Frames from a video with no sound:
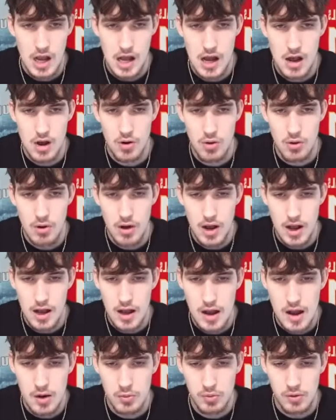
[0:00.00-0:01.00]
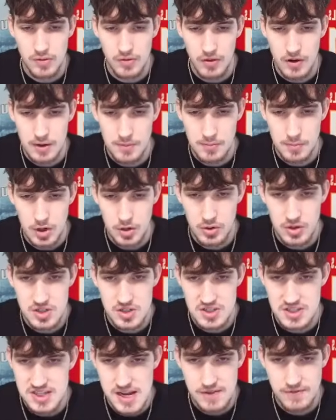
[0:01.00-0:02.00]
I'll I'll reframe though,
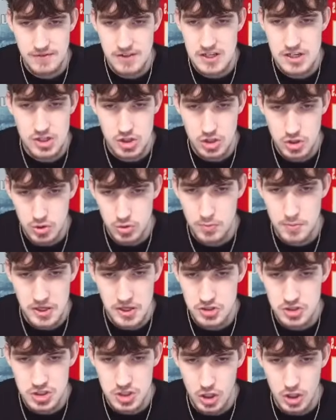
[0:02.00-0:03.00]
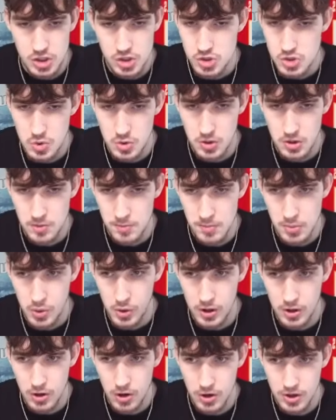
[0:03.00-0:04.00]
because safety, you've been starting Jordan
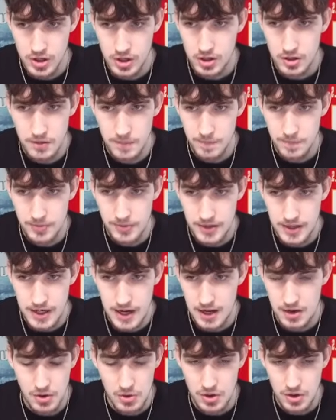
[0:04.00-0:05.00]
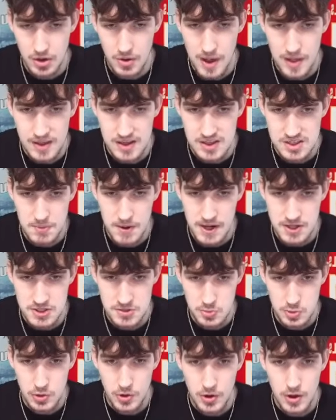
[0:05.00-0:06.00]
Poyer all year, and I don't know how that's
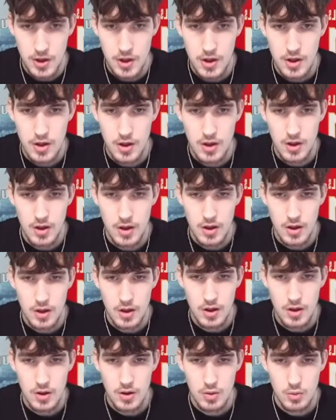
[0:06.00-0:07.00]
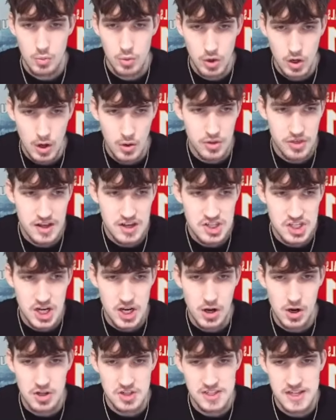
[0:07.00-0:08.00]
possible. We'll go with
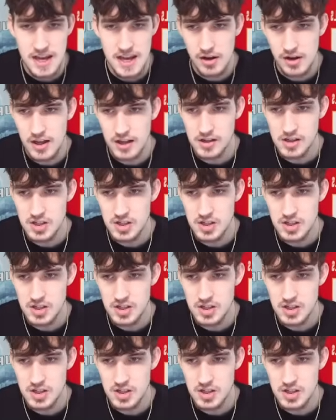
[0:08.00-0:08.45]
AJ Halsey out of